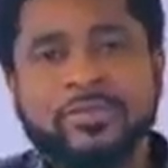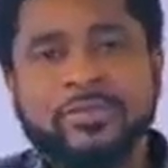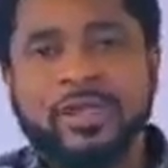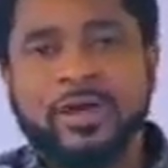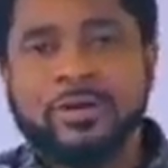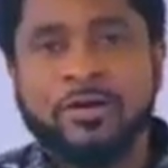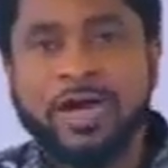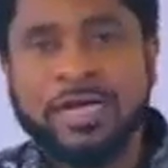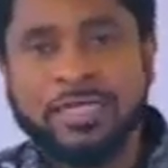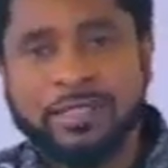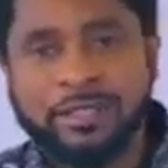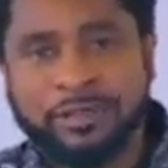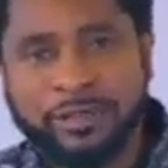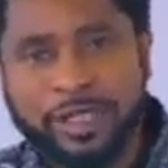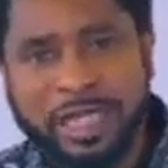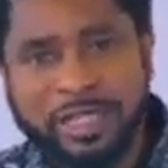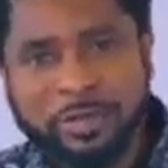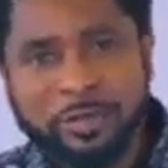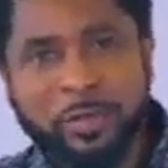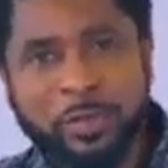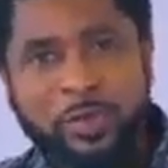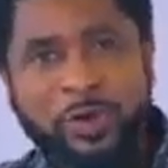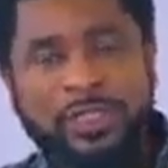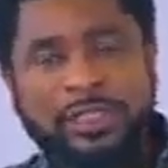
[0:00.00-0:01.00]
All right? So
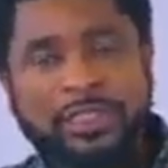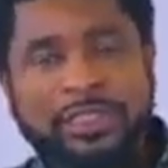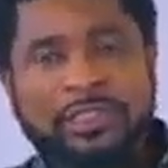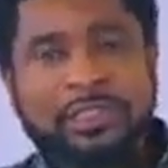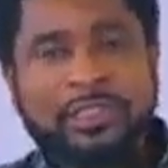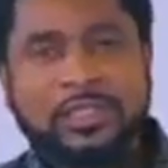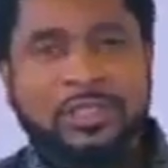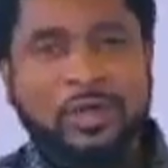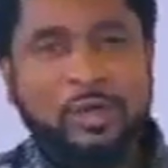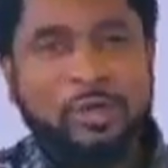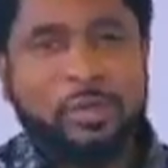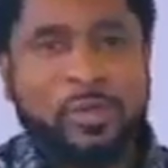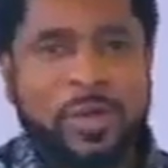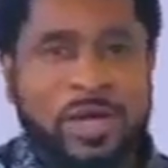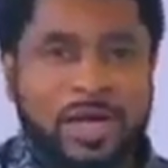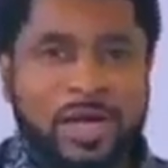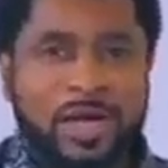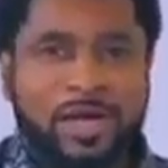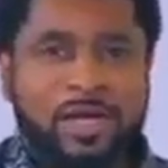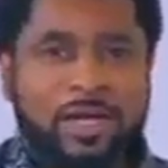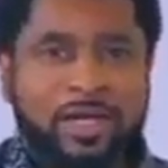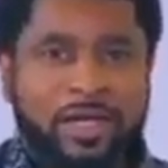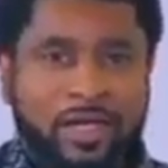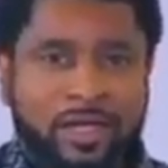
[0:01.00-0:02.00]
that's point
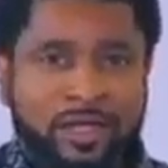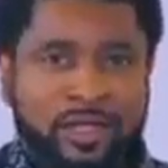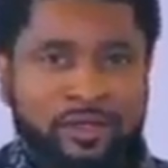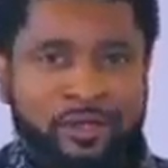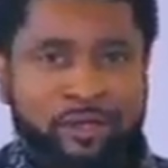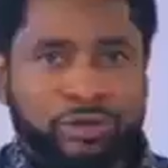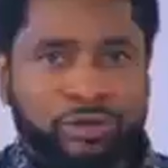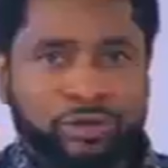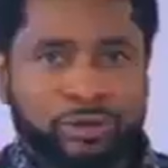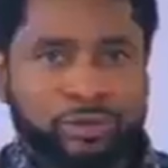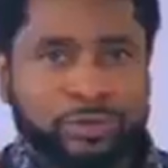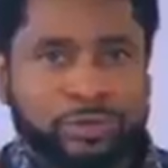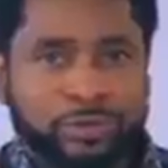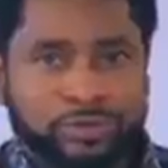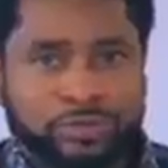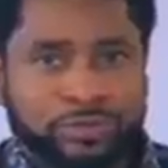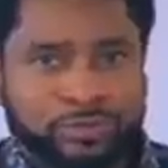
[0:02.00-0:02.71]
number 2.